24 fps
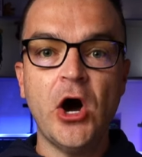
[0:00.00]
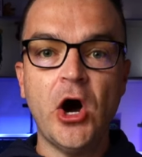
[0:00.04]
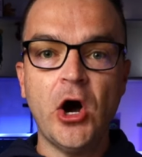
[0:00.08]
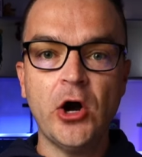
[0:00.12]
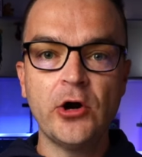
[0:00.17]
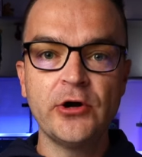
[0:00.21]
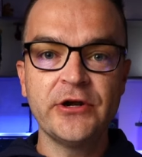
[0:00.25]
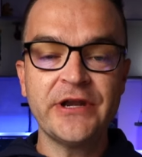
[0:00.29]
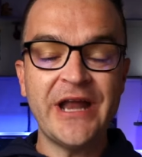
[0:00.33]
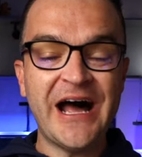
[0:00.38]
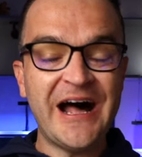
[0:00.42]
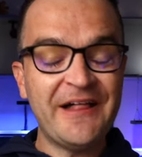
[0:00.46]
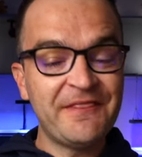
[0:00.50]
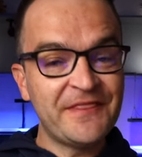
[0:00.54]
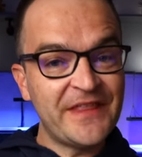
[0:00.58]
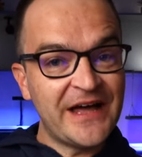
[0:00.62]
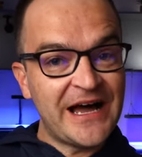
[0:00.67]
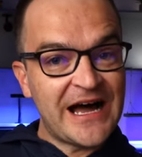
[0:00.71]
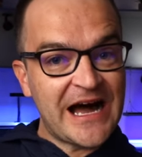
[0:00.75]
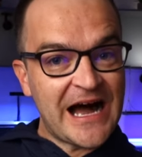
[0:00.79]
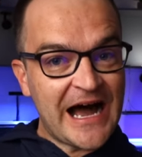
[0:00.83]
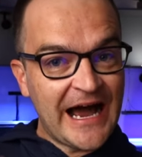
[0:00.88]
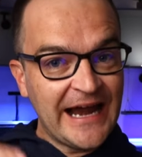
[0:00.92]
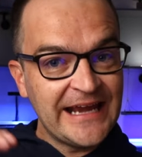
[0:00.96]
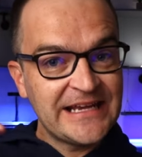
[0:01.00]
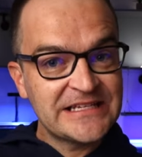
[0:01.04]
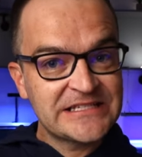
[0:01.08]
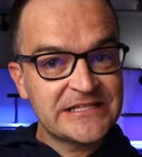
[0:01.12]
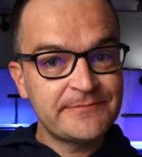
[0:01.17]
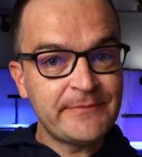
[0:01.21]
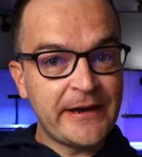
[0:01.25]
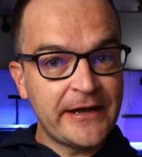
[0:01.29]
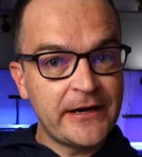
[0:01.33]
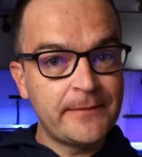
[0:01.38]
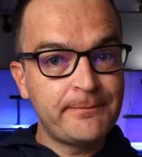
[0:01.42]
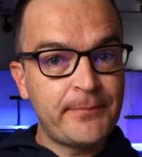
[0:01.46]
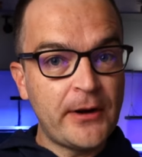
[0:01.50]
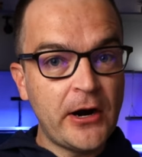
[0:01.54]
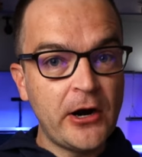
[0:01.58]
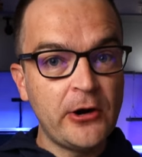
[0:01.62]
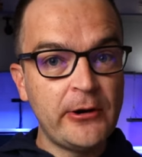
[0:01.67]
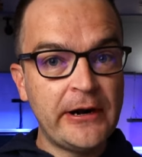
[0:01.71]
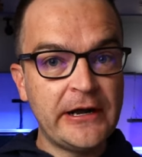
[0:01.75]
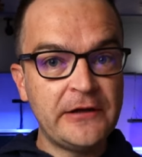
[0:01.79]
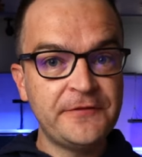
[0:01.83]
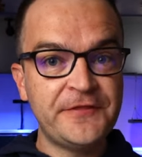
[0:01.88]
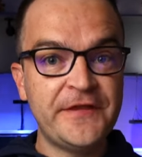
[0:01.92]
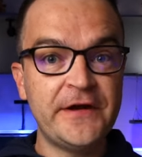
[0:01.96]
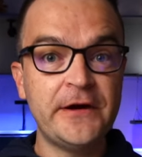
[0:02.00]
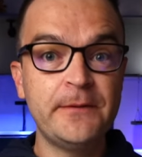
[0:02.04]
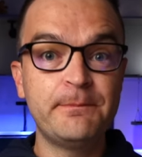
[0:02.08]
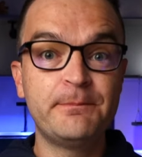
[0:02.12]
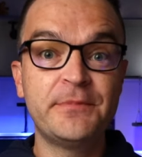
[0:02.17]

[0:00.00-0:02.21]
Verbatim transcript: are not the highest amount of PAR out there,